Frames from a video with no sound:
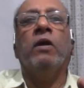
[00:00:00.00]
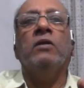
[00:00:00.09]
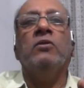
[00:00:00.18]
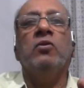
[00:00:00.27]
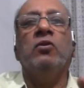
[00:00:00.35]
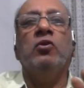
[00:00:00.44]

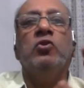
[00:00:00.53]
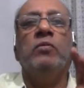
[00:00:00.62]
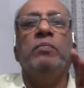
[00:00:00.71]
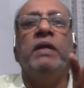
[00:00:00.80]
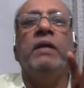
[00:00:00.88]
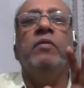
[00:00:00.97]
Okay, so you
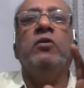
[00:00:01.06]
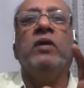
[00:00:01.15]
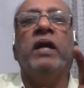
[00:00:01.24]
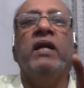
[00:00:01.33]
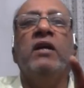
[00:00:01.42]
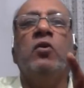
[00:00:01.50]
should be able
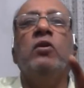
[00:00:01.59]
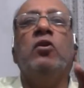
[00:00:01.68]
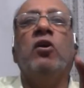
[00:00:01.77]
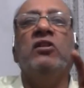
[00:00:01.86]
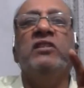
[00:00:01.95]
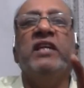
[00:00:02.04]
to get a good
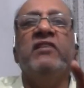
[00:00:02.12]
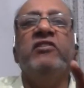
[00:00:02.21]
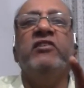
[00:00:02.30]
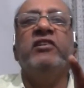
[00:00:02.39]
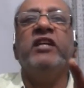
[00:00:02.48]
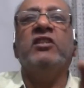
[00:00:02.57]

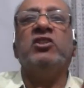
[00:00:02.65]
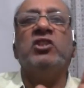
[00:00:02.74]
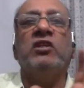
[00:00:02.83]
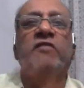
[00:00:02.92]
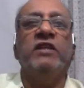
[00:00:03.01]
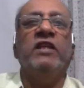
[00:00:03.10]
concentric
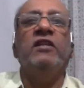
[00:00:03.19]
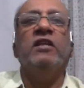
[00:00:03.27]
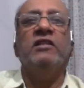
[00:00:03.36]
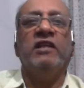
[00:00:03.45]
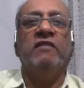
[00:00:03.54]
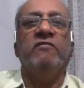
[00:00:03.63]
reduction within
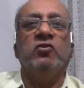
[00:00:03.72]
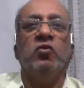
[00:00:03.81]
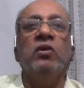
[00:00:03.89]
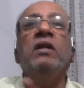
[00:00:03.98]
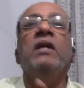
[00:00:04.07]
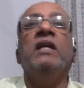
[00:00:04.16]
the safe
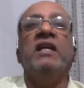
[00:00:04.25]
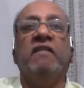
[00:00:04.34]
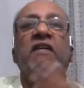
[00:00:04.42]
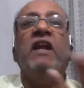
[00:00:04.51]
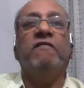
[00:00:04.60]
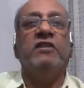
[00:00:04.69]
zone
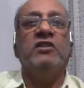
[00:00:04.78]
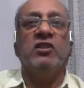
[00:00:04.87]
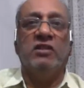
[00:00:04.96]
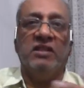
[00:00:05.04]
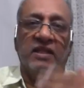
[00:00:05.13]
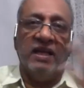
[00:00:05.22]
even after
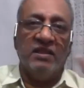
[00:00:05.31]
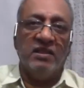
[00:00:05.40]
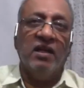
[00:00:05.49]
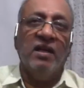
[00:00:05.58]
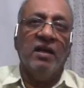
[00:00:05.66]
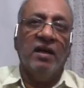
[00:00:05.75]
surgery.
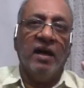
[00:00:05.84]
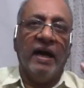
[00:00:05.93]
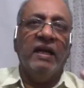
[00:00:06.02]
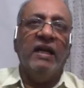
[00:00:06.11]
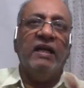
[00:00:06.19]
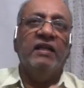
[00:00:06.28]
That's
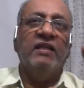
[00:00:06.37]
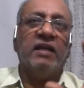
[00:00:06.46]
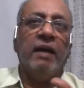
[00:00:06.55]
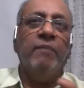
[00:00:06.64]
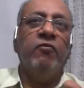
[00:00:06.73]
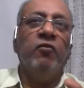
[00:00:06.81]
ideally
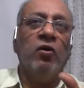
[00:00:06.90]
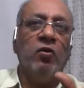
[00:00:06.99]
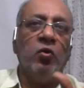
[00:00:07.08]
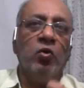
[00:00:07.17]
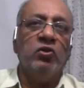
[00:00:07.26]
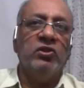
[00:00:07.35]
described
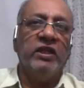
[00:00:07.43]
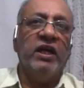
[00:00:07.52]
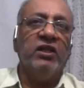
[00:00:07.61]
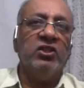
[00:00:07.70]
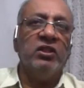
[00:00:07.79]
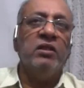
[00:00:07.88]
for closed
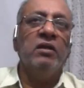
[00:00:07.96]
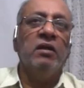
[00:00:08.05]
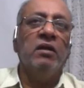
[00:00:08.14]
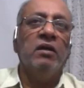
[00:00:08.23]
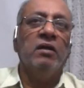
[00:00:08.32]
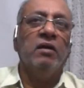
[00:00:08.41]
reduction,
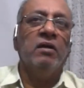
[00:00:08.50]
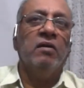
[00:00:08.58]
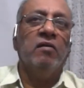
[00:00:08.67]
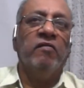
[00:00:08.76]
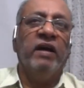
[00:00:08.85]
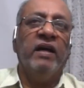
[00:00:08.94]

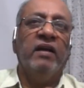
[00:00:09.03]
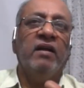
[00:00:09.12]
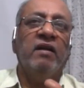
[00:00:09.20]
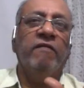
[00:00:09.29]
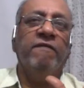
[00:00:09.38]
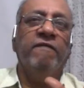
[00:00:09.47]
where
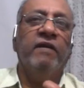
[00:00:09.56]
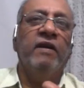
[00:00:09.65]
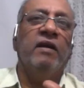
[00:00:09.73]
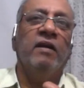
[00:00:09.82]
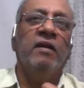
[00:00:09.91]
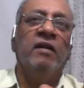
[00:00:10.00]
if
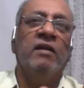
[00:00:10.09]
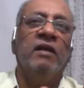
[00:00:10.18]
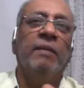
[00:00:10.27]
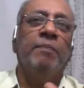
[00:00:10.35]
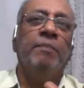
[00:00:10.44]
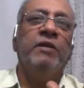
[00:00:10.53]

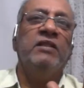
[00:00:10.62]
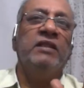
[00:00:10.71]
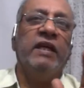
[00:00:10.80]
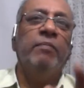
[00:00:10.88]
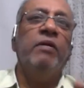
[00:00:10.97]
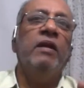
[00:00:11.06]
the hip
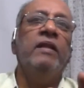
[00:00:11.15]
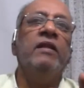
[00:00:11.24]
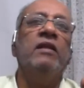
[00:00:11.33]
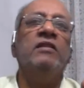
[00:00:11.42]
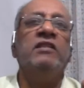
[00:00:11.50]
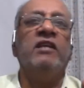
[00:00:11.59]
is stable
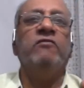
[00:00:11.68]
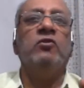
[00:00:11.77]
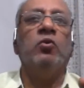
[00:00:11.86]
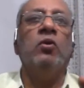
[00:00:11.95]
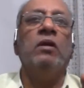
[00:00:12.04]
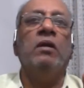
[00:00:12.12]
in the safe
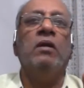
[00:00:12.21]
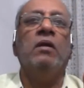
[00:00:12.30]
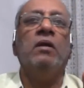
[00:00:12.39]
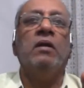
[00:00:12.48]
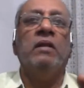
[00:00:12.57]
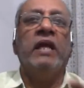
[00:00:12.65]
zone,
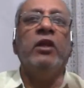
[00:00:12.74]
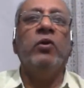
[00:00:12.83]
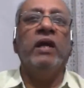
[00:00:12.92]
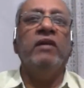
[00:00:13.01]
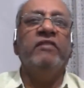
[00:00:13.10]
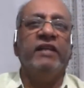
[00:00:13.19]
then you
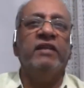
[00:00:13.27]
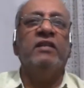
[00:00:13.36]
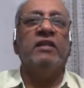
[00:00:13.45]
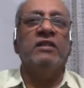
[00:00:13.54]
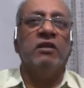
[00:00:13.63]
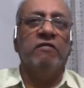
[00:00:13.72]
can treat it
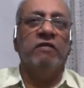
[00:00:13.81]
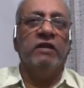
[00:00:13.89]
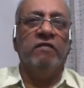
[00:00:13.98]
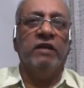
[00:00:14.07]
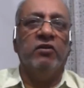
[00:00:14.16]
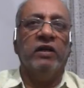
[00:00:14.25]

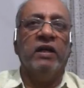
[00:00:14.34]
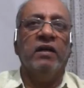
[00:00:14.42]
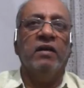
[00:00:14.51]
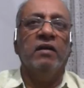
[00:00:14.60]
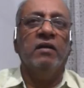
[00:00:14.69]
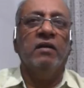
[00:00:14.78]
conservatively. Okay,
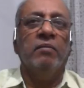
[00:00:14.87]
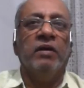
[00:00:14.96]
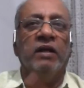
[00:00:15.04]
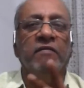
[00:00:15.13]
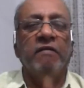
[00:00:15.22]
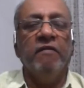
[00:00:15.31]

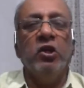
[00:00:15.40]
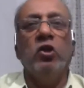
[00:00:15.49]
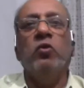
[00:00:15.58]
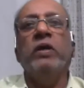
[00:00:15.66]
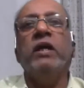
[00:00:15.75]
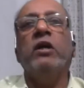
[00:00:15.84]
but even when
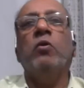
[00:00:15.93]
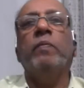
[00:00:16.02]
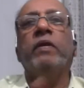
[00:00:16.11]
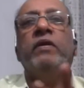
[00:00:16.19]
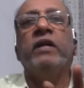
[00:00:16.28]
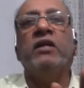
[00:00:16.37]
you're doing an
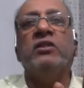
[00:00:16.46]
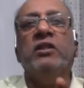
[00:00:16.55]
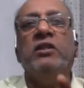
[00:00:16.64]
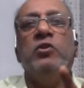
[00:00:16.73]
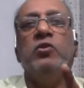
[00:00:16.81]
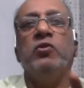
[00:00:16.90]
open
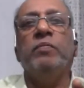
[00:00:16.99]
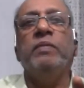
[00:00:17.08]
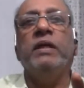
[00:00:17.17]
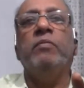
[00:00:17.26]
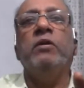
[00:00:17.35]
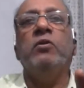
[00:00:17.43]
reduction, you should
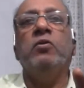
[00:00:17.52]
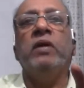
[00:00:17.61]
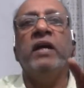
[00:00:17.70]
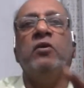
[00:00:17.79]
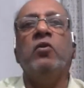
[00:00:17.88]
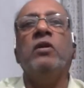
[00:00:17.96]
be able to
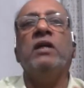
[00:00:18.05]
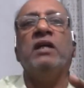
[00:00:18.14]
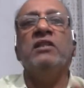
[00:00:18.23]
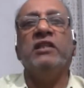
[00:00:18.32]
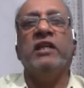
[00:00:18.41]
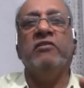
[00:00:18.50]
get good
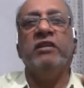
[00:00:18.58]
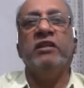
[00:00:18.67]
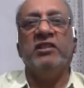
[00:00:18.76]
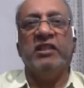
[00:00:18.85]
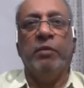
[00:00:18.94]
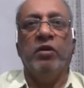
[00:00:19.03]

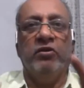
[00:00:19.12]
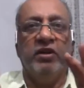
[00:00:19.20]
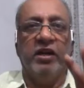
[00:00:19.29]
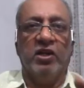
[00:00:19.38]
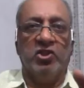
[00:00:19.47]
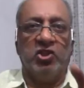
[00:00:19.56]
concentric stable
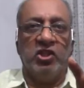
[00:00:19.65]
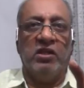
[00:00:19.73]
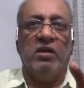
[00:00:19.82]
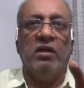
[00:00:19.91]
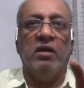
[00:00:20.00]
reduction